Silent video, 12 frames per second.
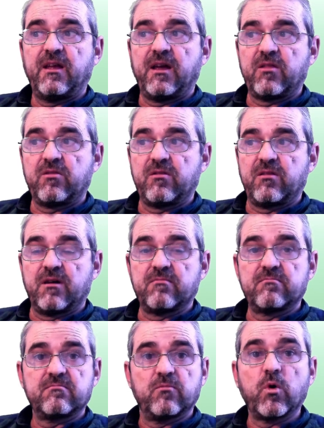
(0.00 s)
and the
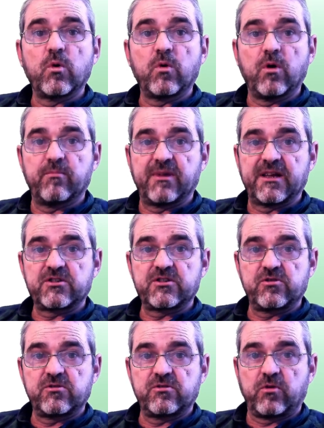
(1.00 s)
more
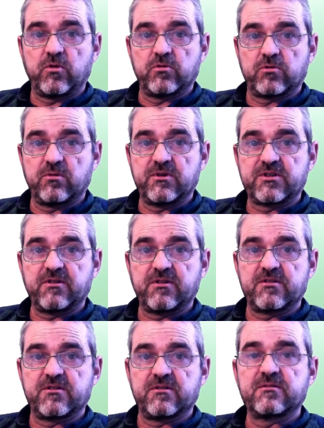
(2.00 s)
complex control
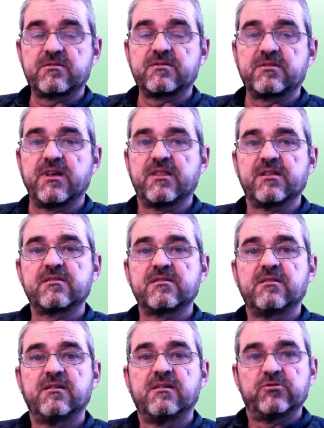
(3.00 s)
structure needed
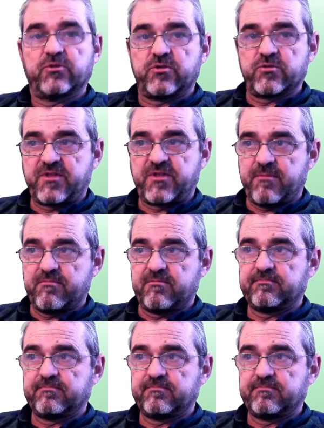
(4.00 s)
to use them.